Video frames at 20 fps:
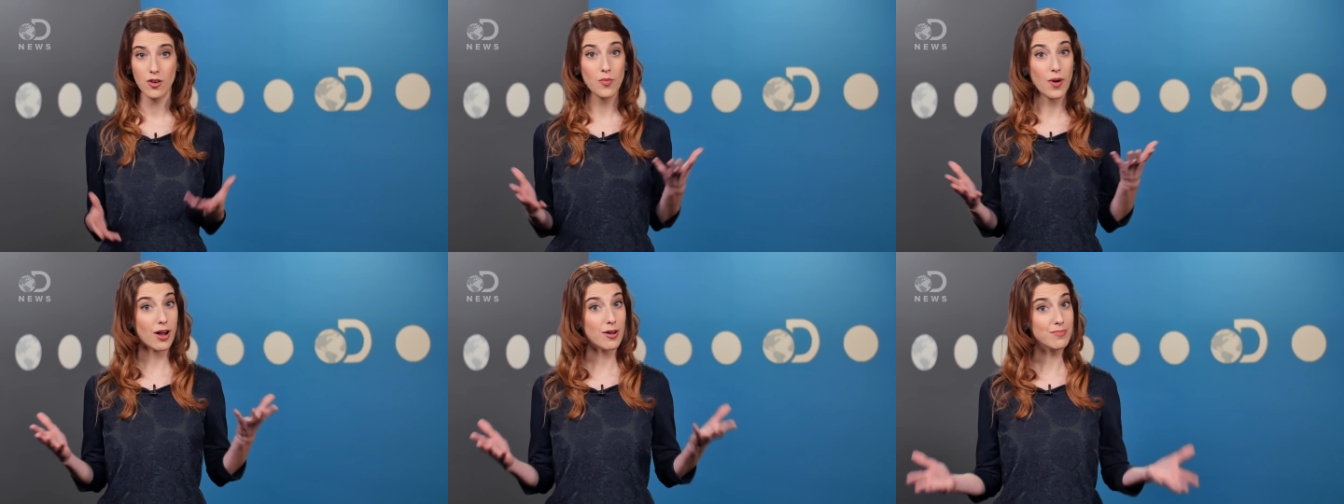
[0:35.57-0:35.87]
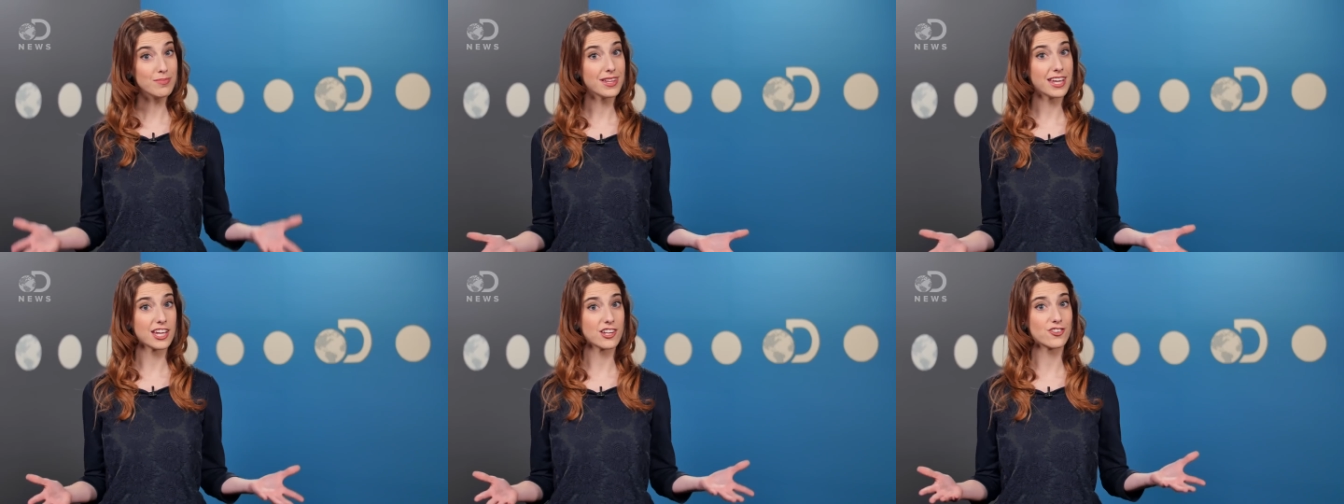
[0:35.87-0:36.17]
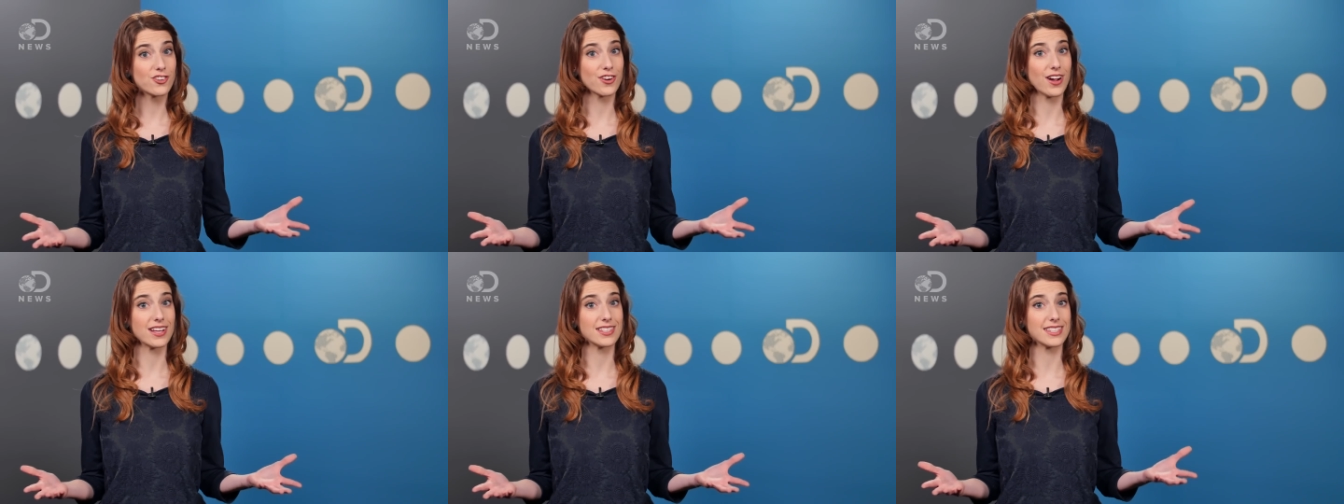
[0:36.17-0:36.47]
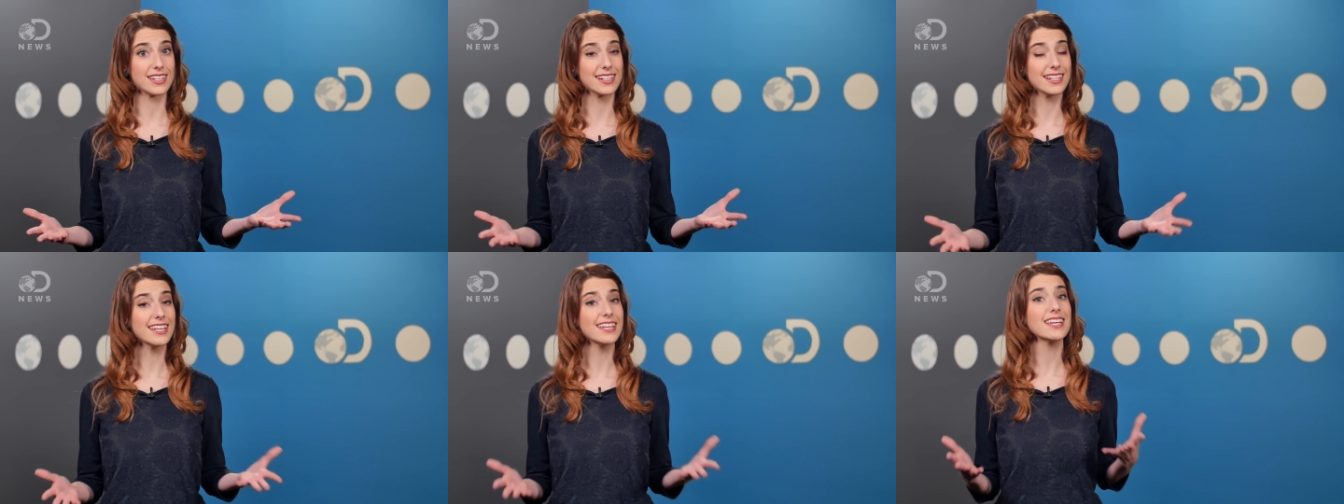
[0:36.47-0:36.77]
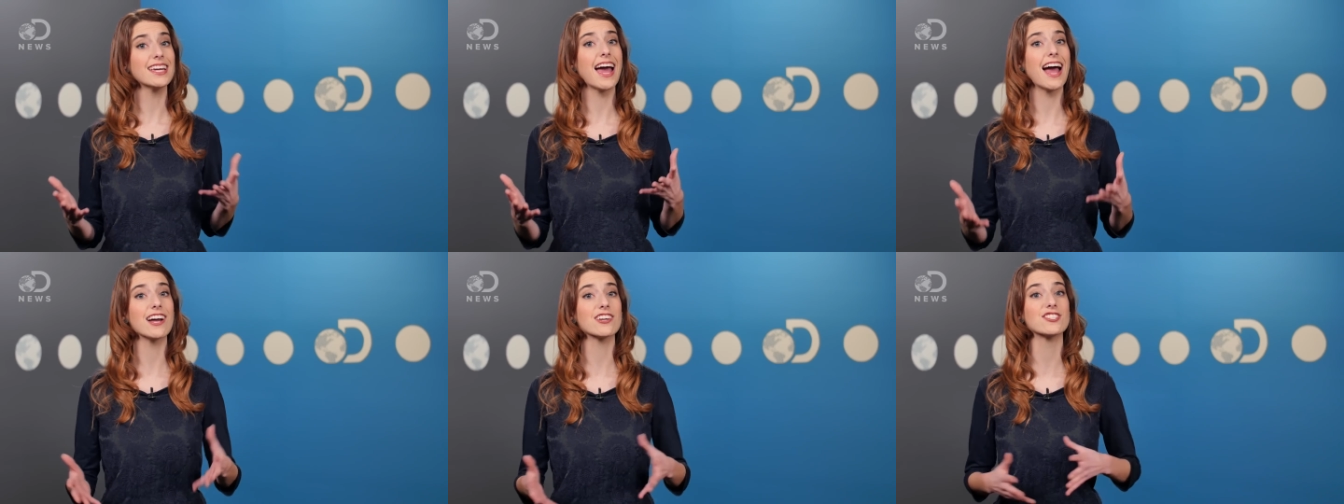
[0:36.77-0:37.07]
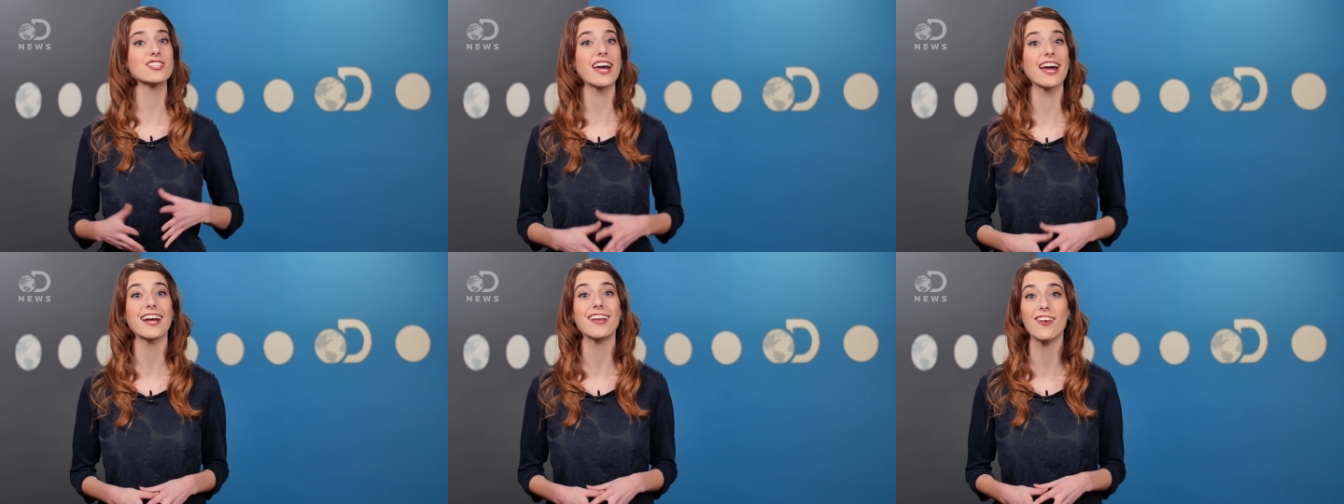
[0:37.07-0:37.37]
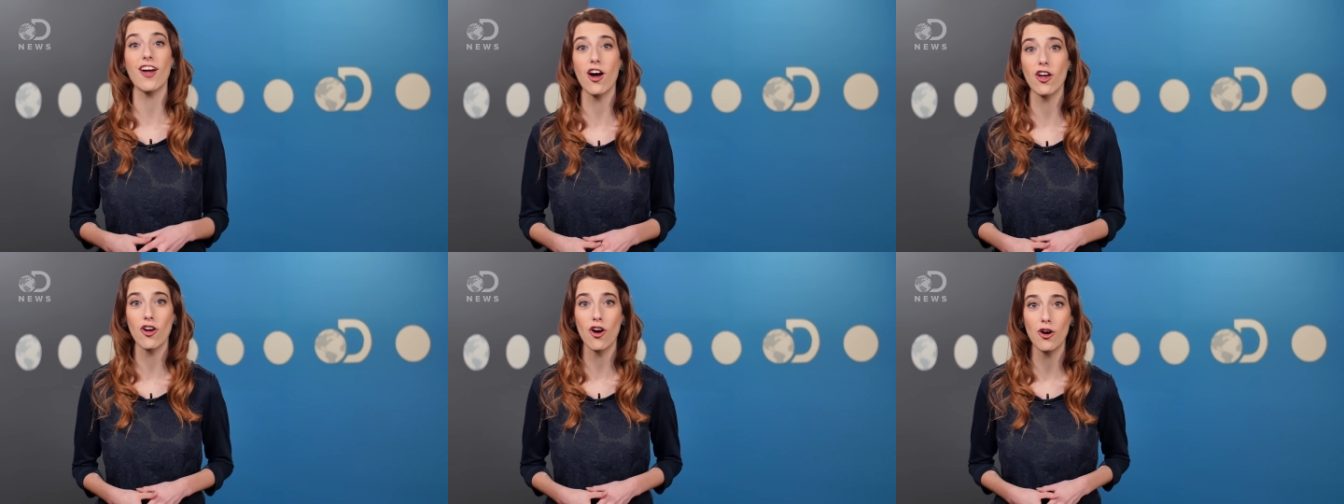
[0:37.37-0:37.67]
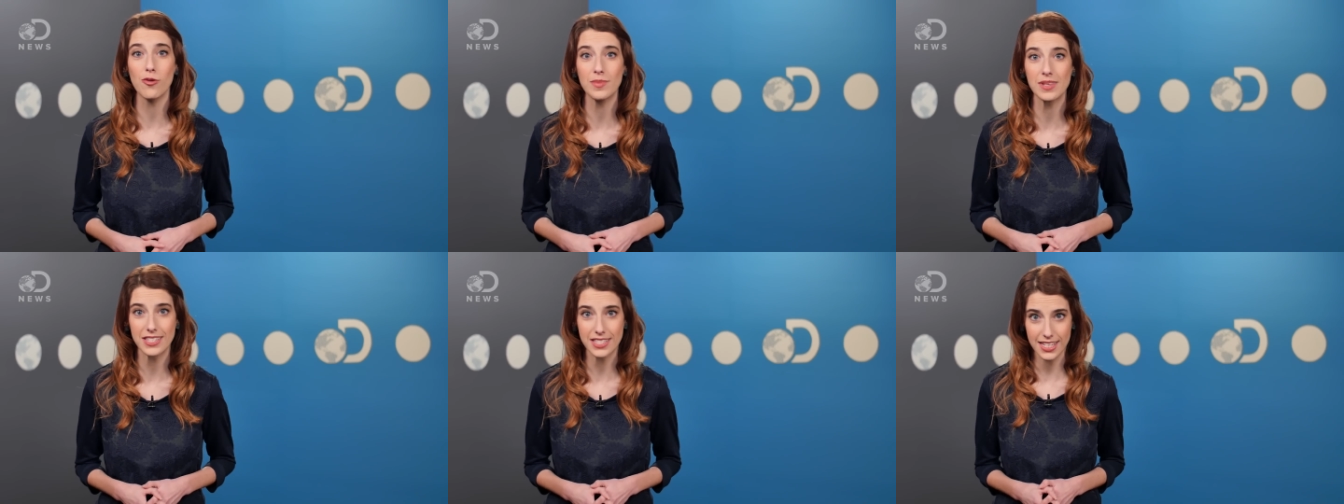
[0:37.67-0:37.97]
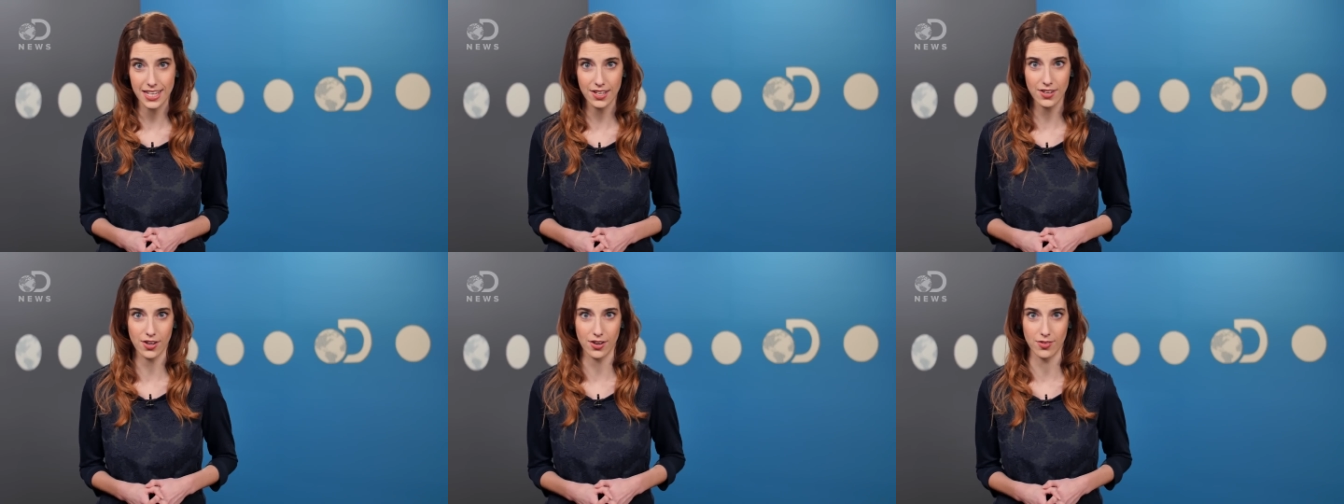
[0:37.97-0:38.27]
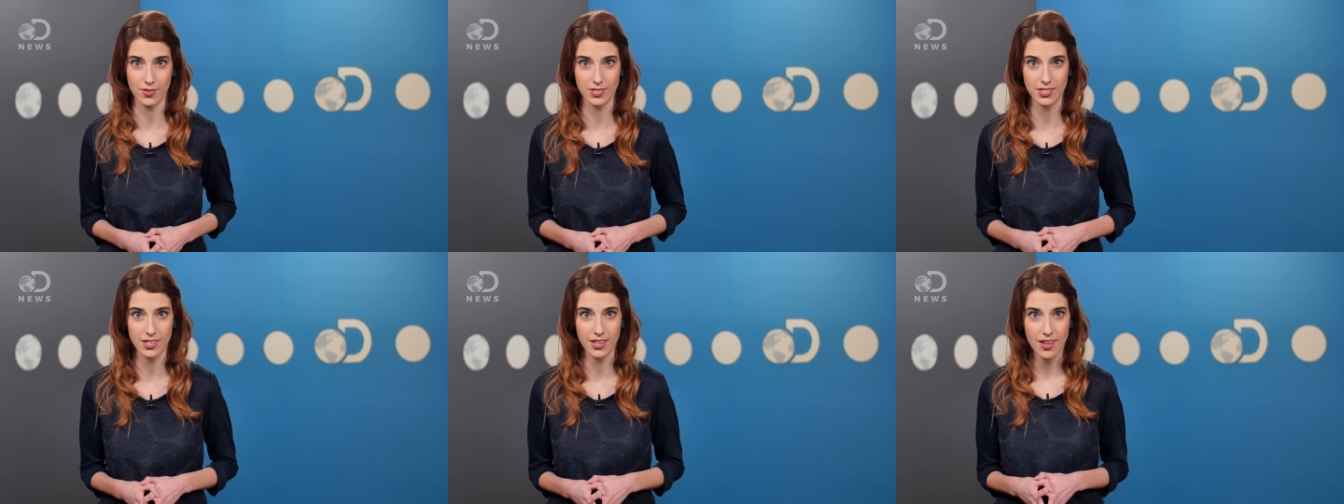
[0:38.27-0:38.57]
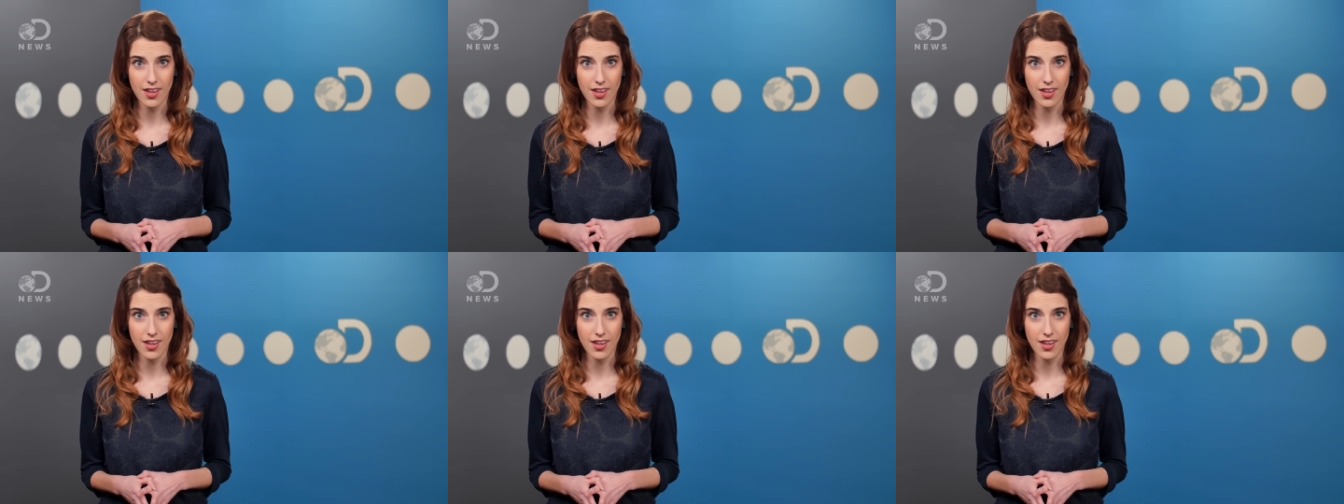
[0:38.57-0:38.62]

Well, interestingly, hashtag not all mosquitoes.